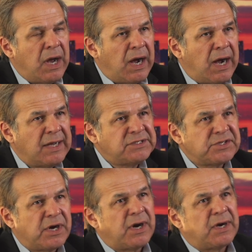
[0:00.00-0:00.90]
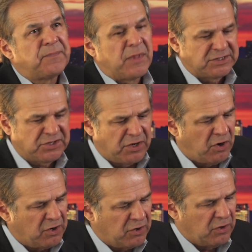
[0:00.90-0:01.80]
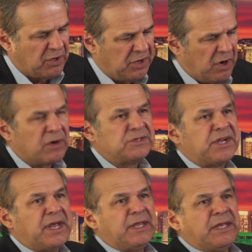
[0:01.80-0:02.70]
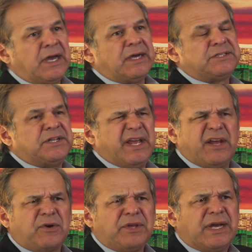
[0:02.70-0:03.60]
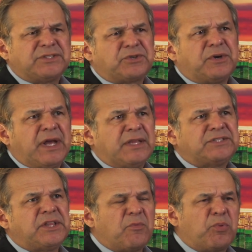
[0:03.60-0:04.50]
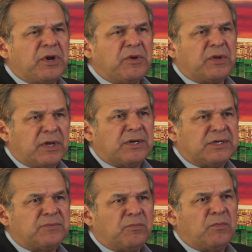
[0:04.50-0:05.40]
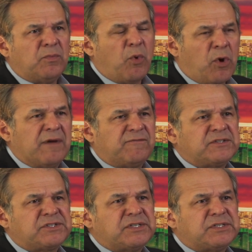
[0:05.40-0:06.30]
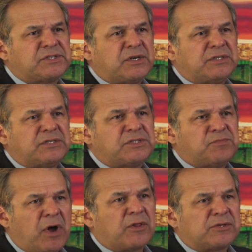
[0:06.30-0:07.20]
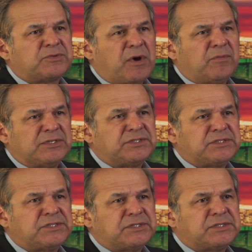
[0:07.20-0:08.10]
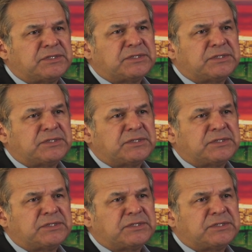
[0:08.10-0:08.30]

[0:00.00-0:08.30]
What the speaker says: I saw an article in the RJ today or yesterday. They said they're putting more emphasis on small businesses.